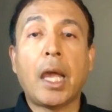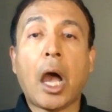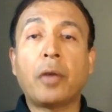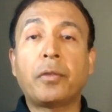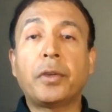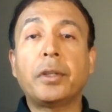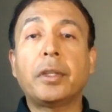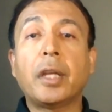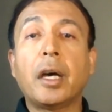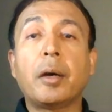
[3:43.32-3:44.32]
However,
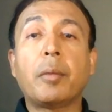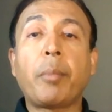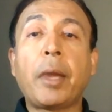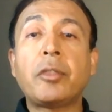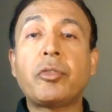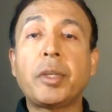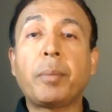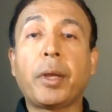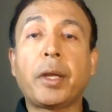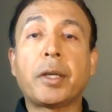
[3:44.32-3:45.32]
the main three
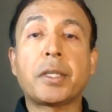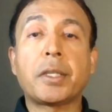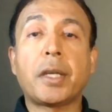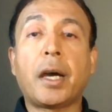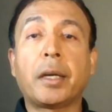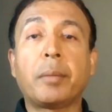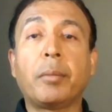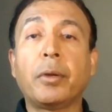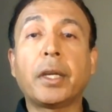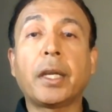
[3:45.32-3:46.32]
players
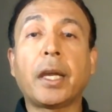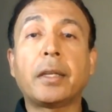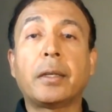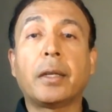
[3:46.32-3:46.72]
I'm looking at